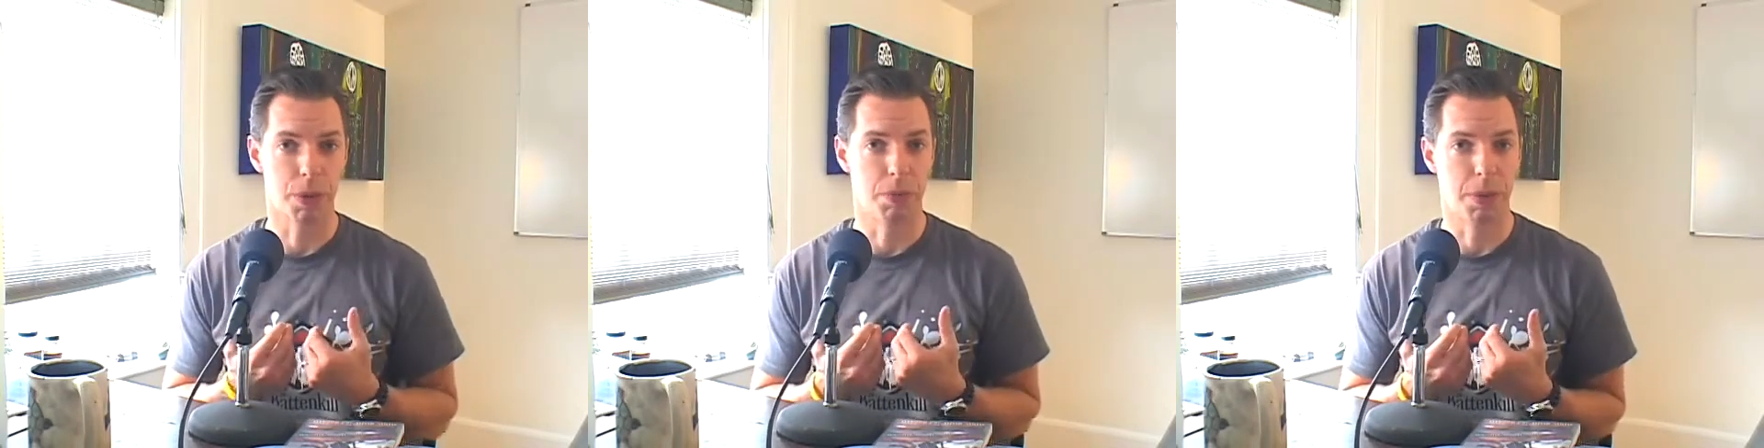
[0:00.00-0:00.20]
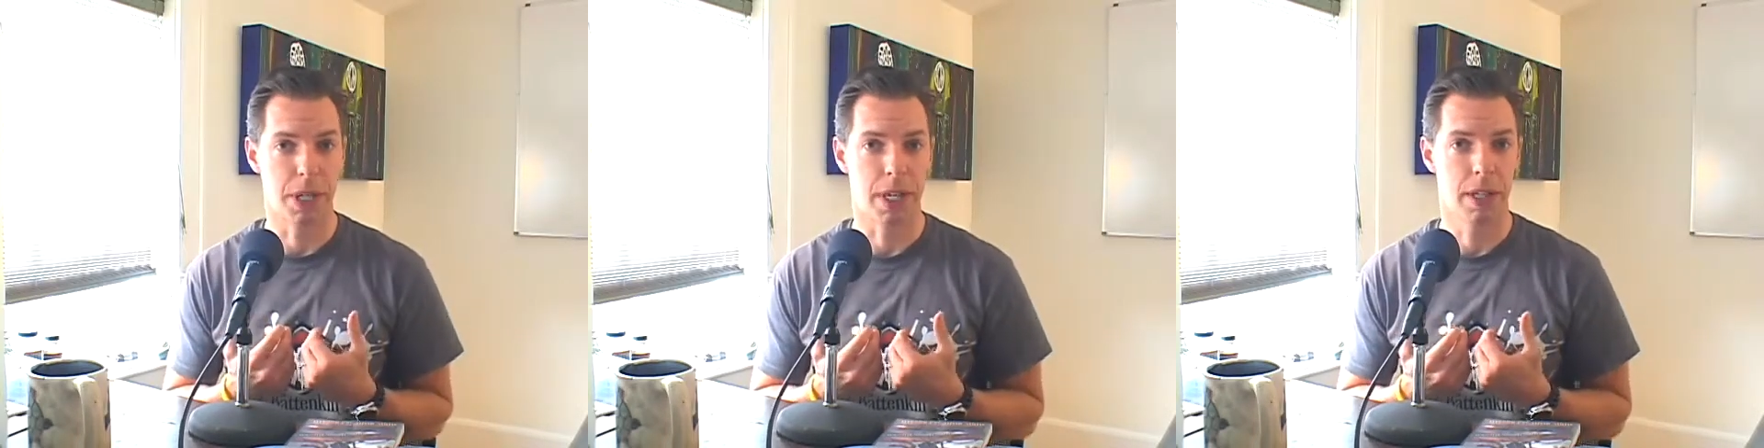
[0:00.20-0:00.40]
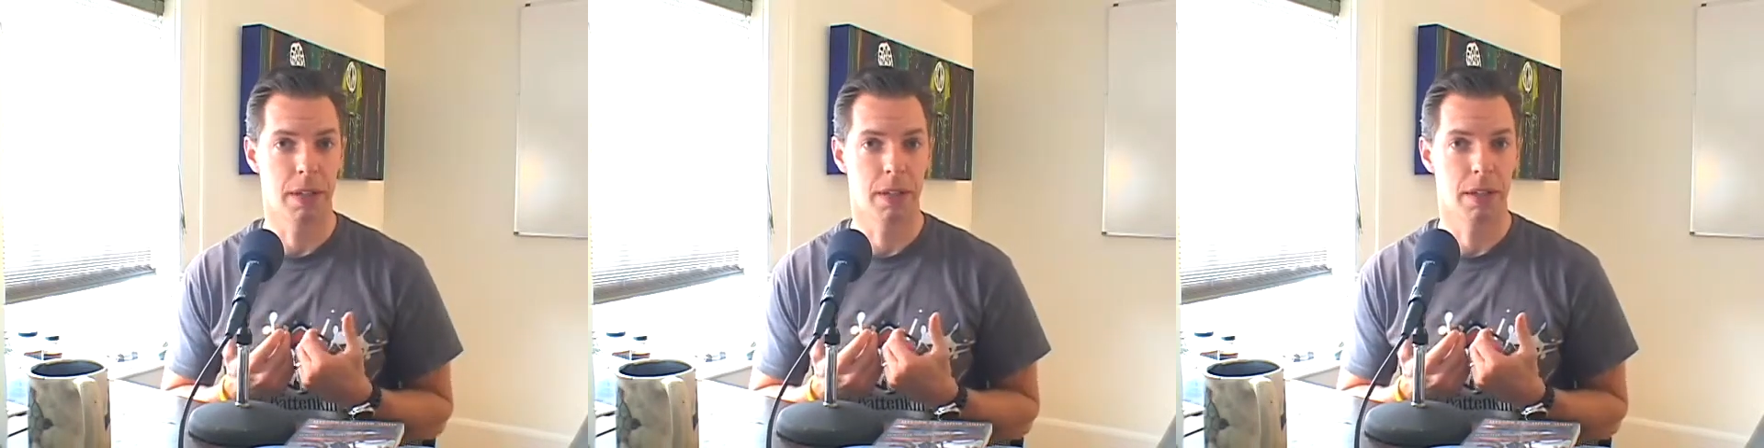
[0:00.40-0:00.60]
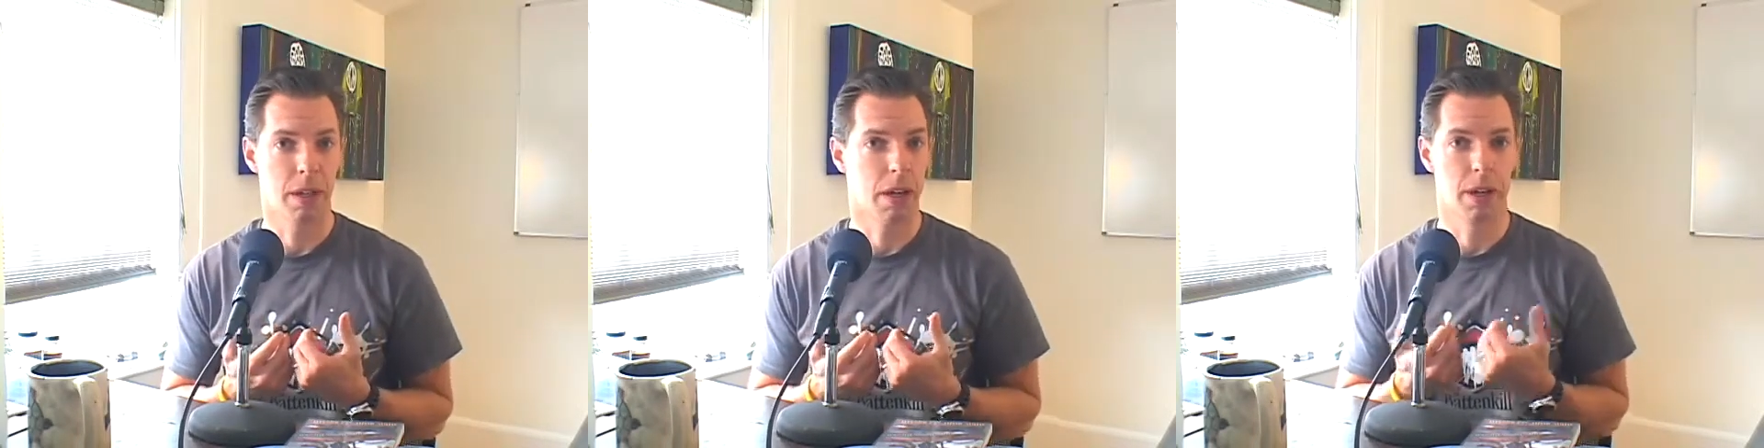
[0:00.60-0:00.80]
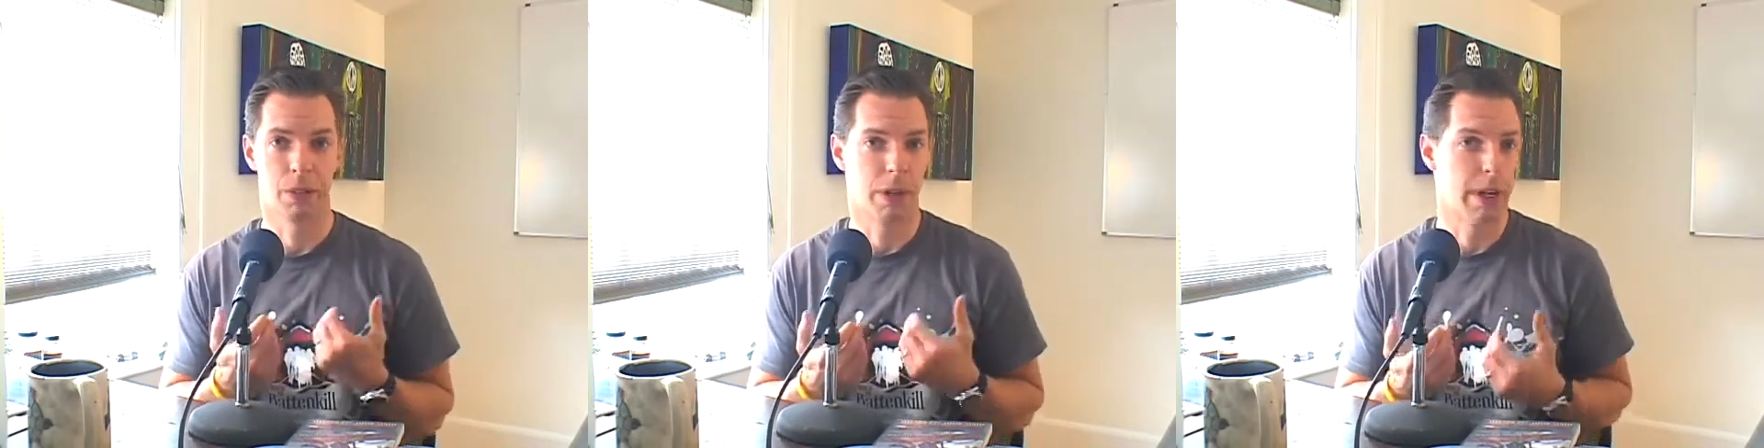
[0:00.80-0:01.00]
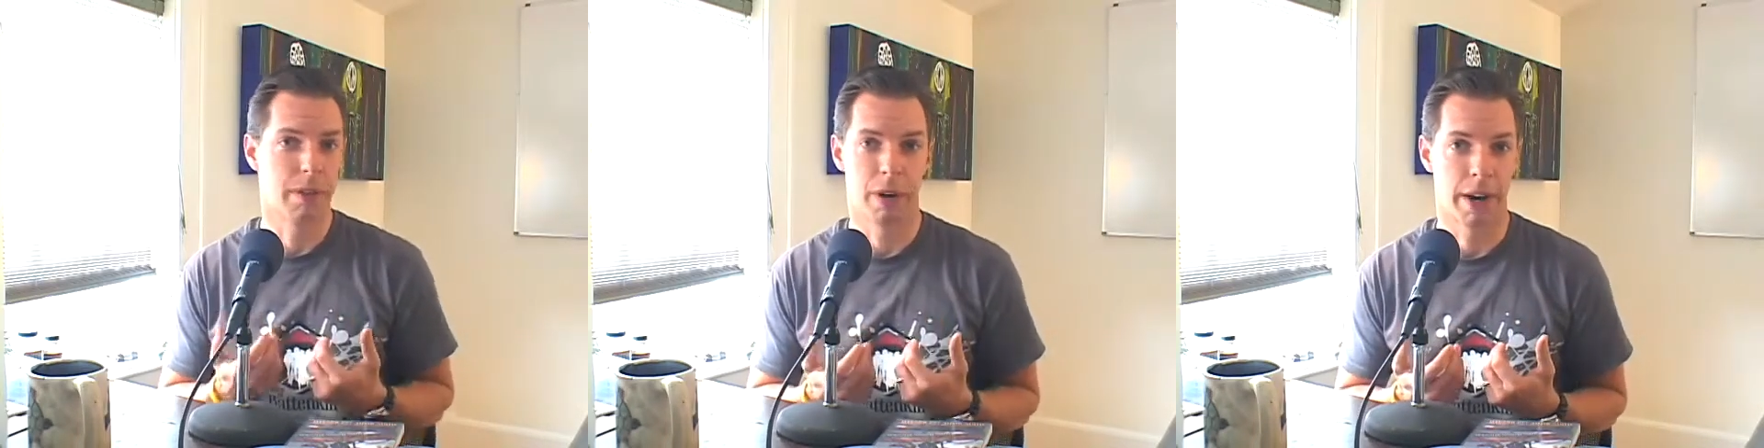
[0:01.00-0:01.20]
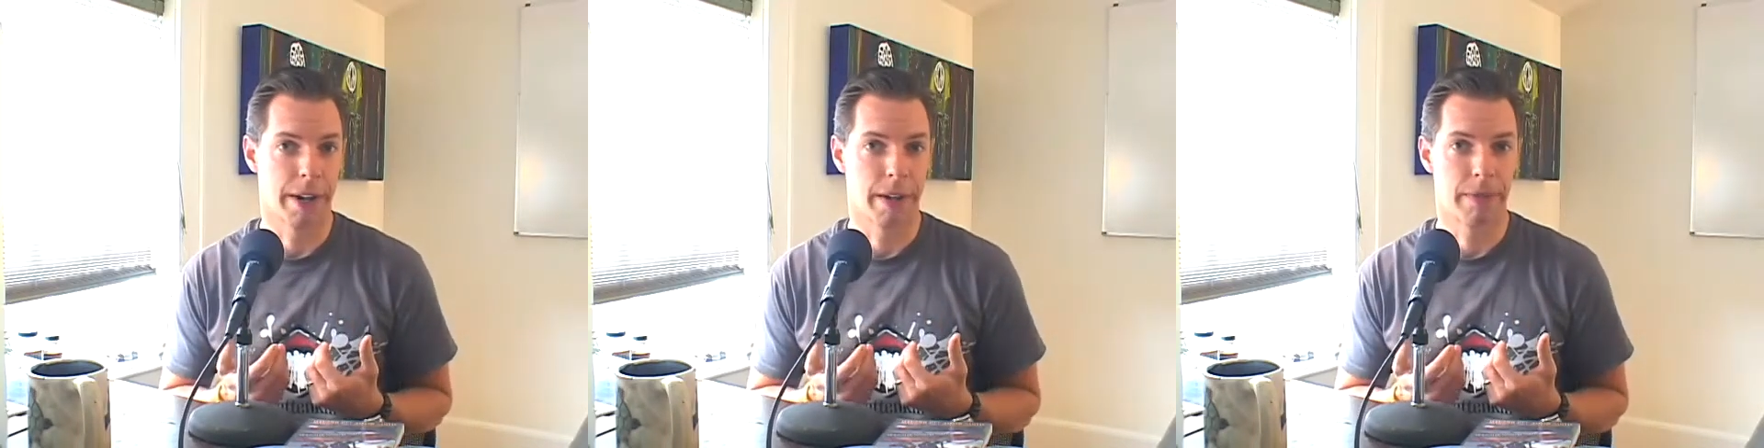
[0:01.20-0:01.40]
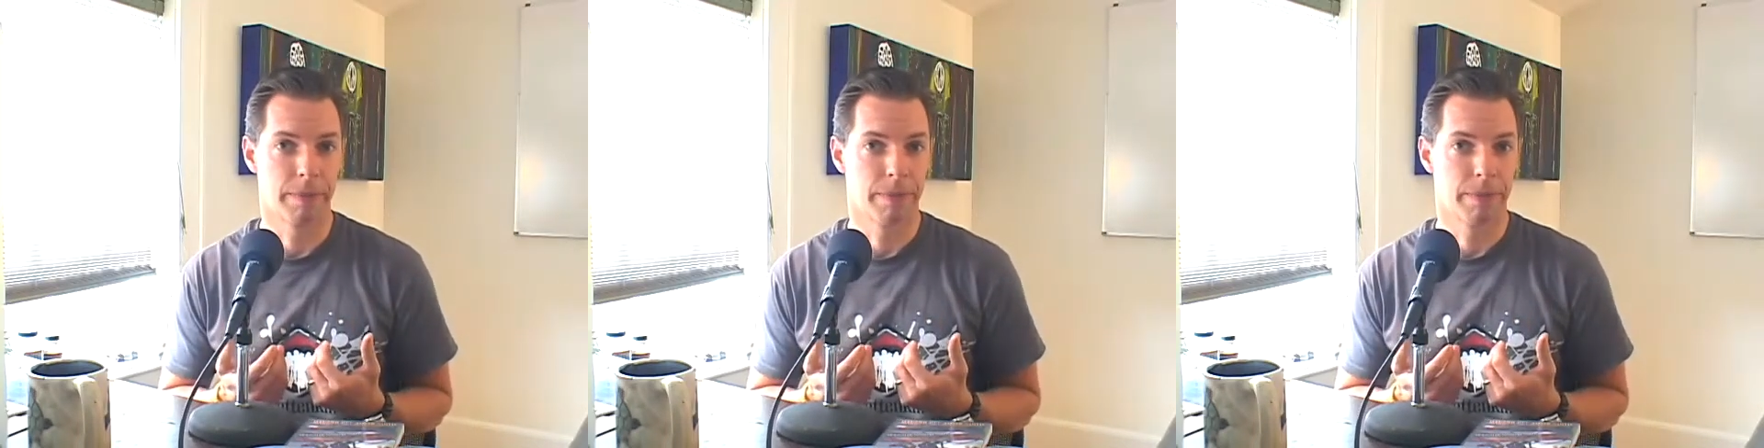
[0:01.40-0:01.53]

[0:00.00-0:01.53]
be a great rider.